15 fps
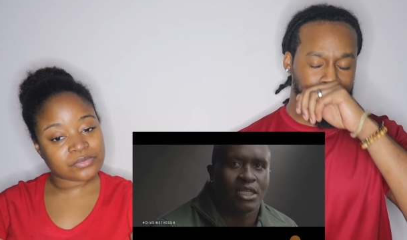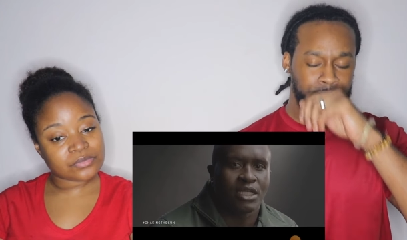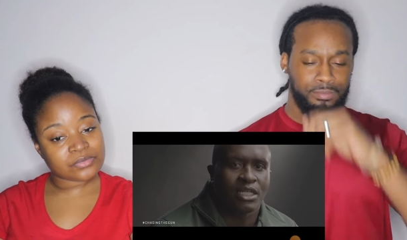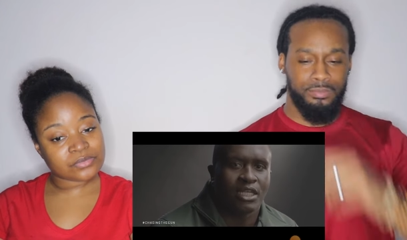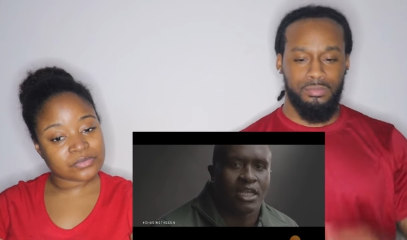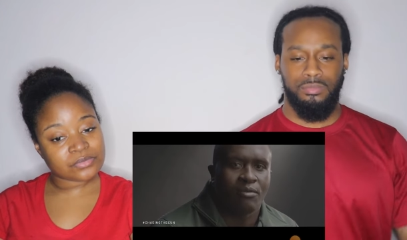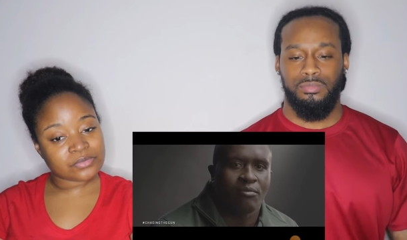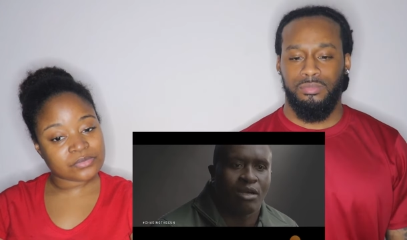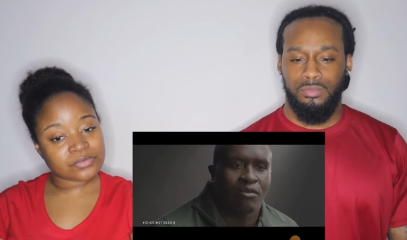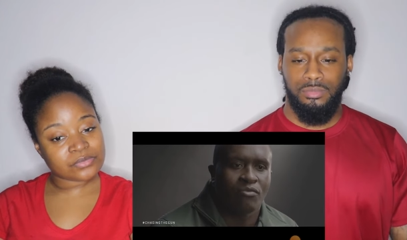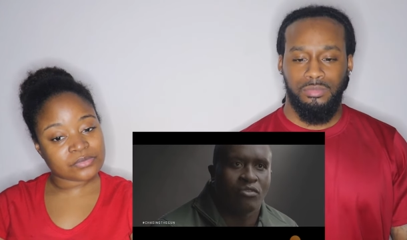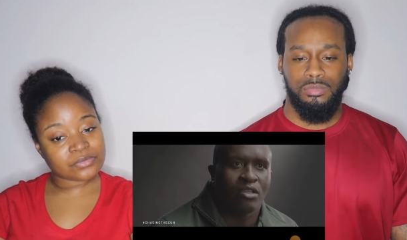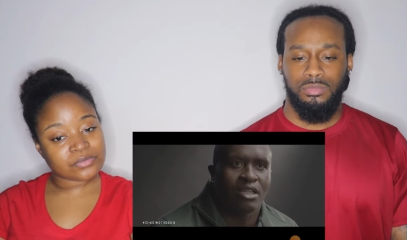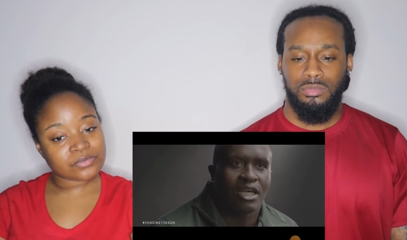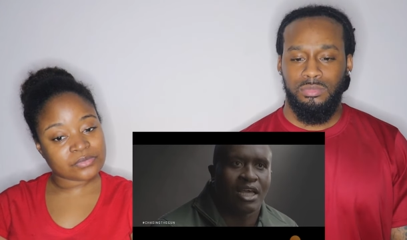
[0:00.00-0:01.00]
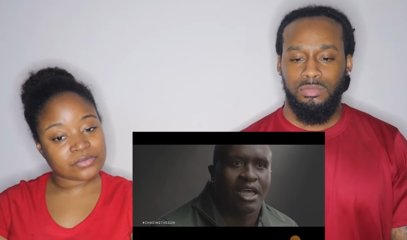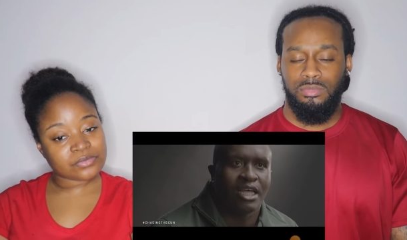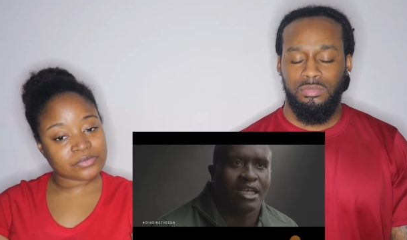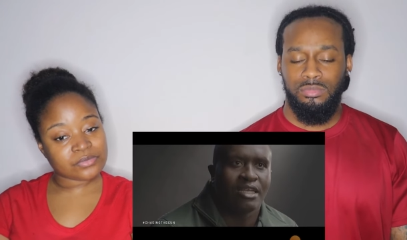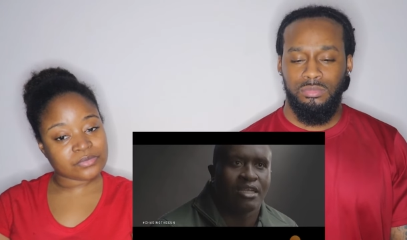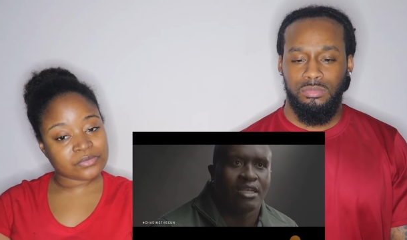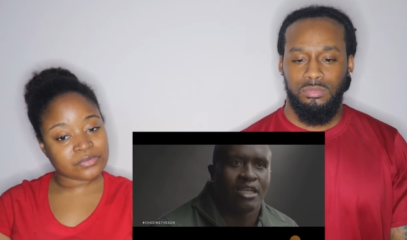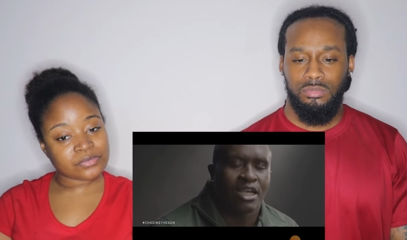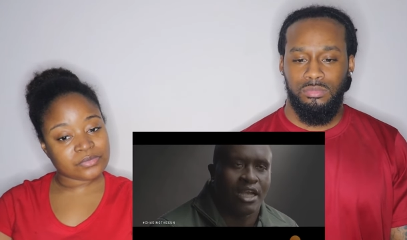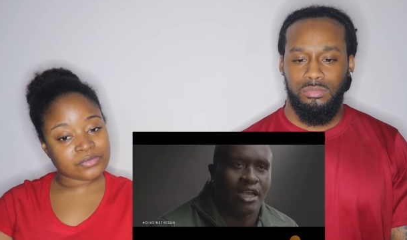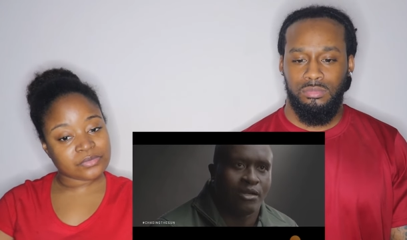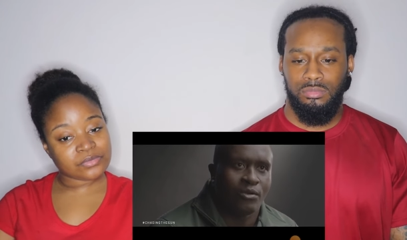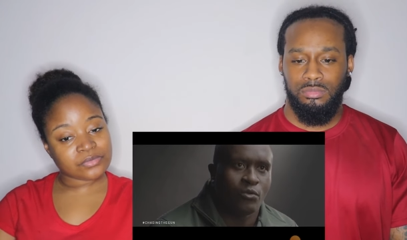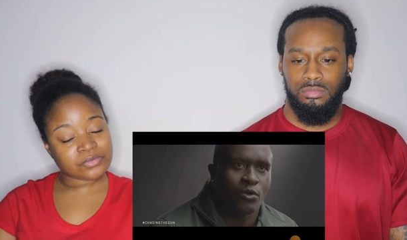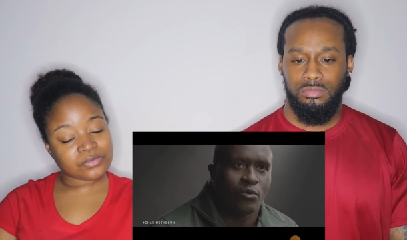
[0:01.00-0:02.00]
Speaker 1: played a game after that
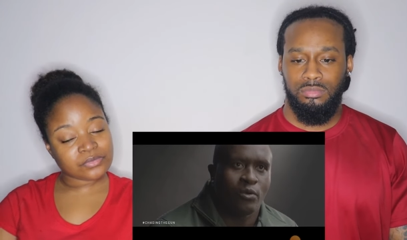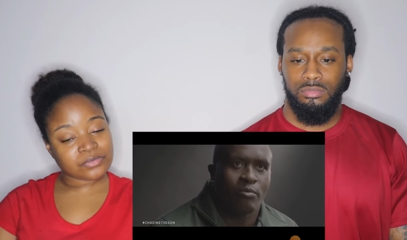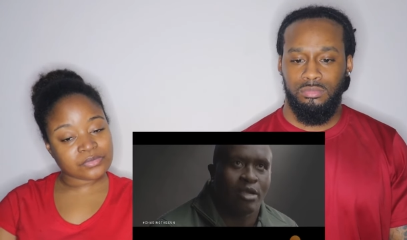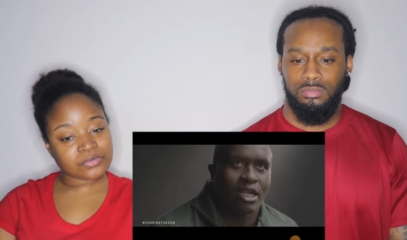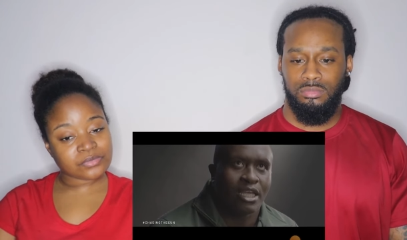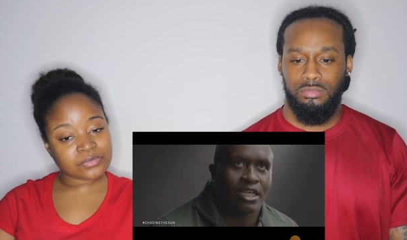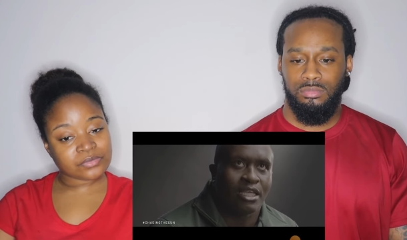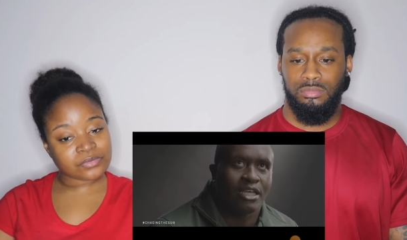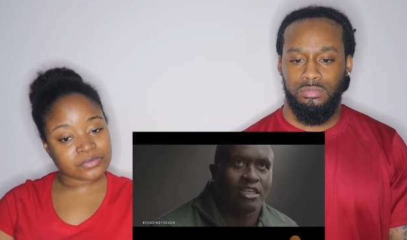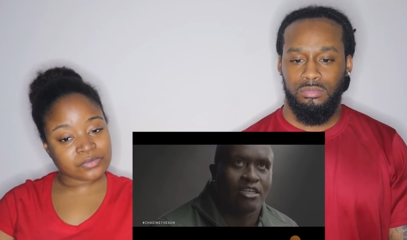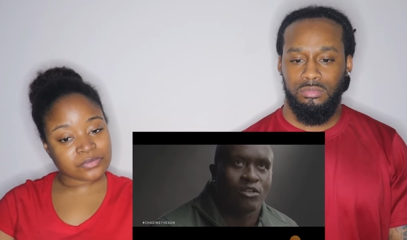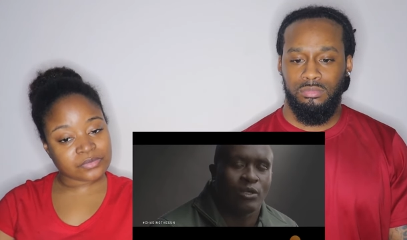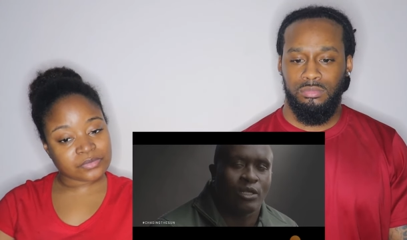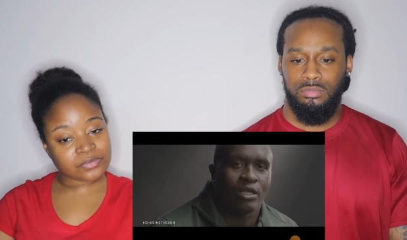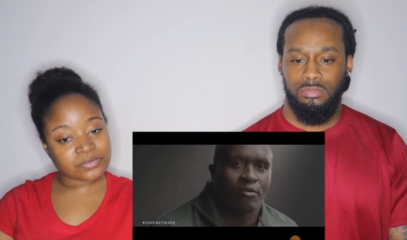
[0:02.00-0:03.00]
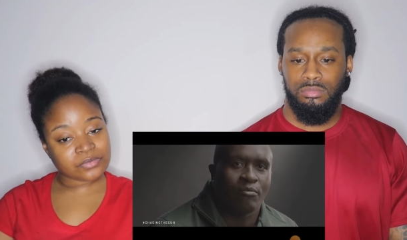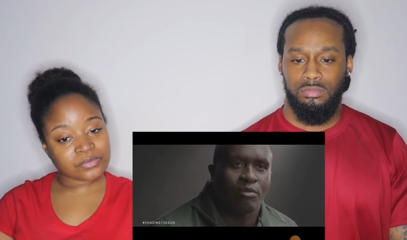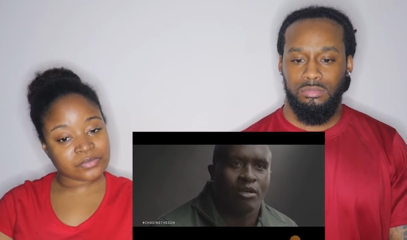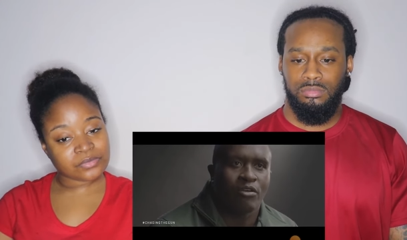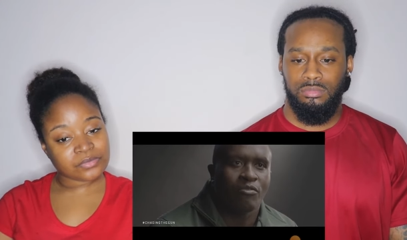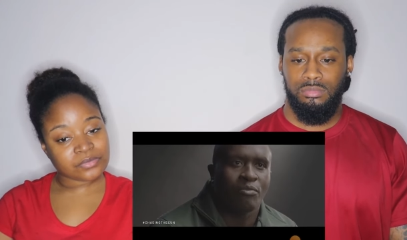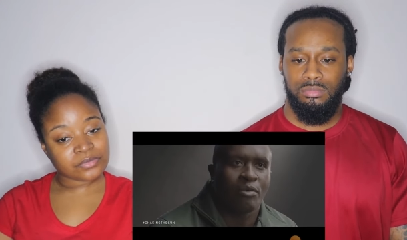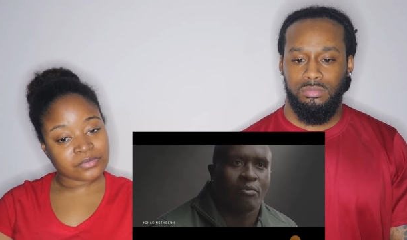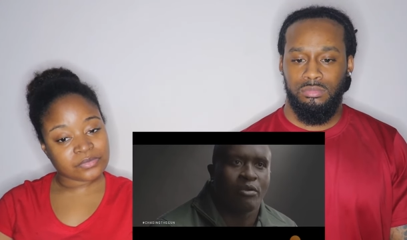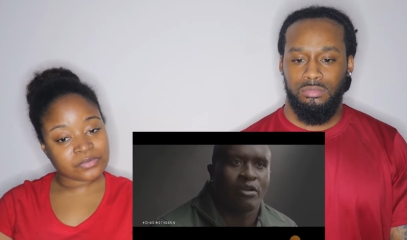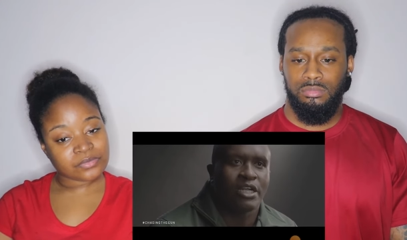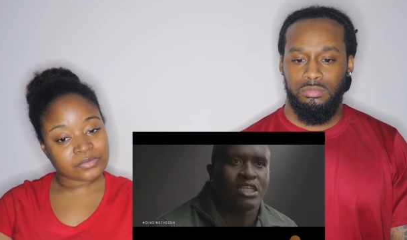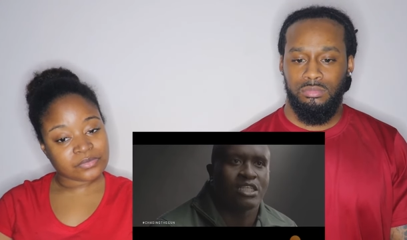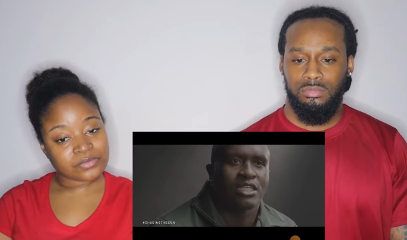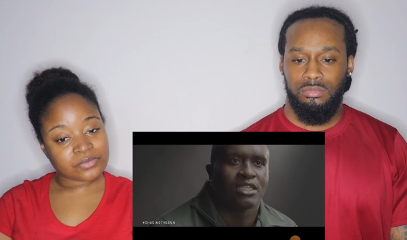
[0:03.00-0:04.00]
and we were back here doing a bit of
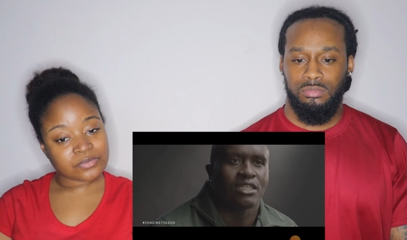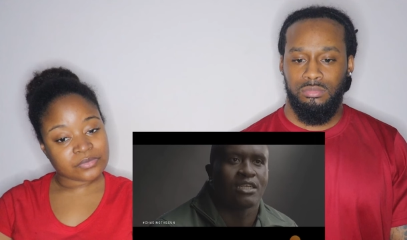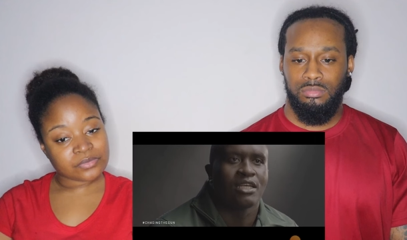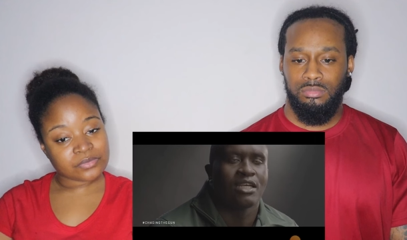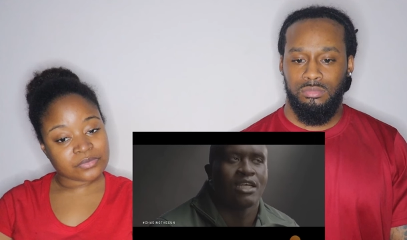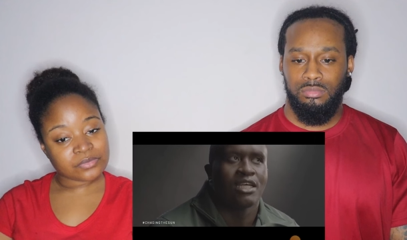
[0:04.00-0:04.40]
preparation